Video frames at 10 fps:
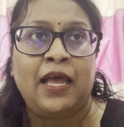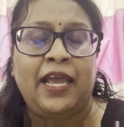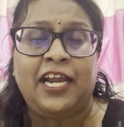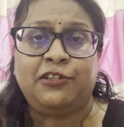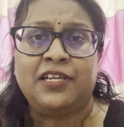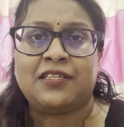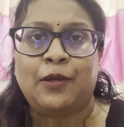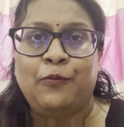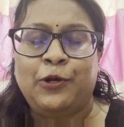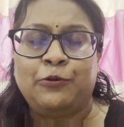Andrea is
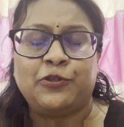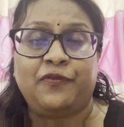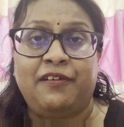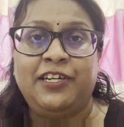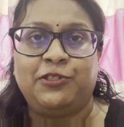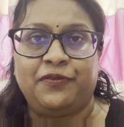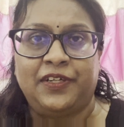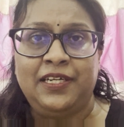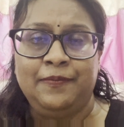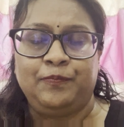someone who is very
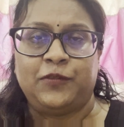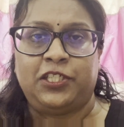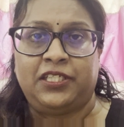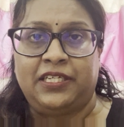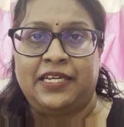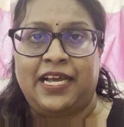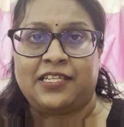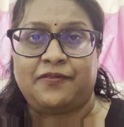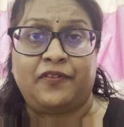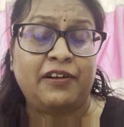driven. She
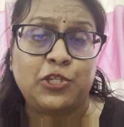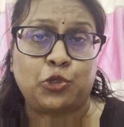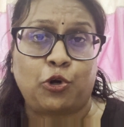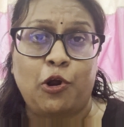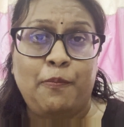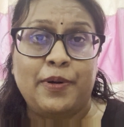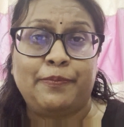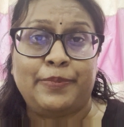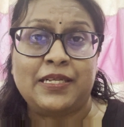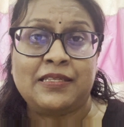has very strong
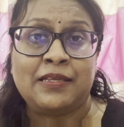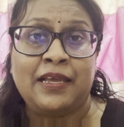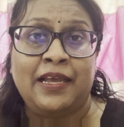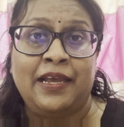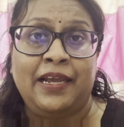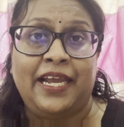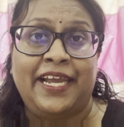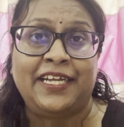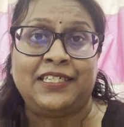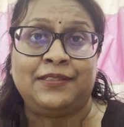purpose
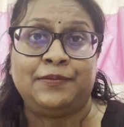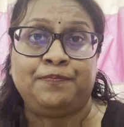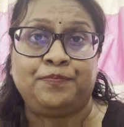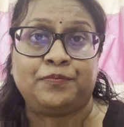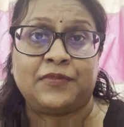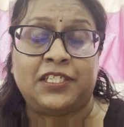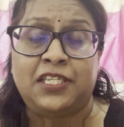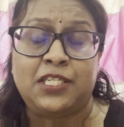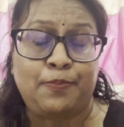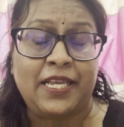and
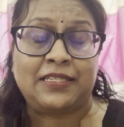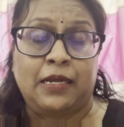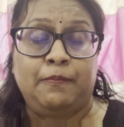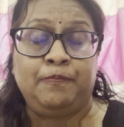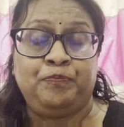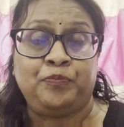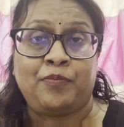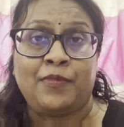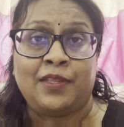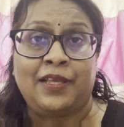she speaks up.
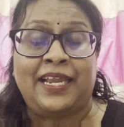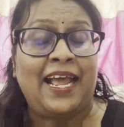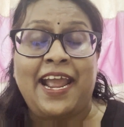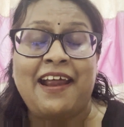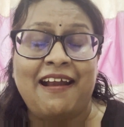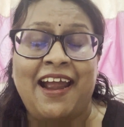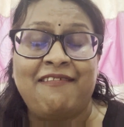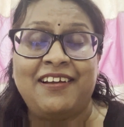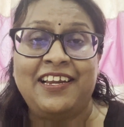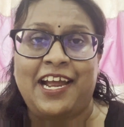And I
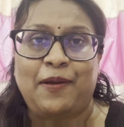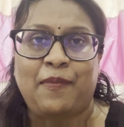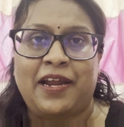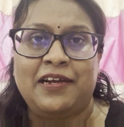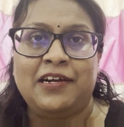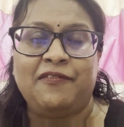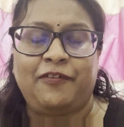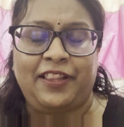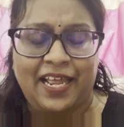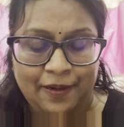really admire her for that.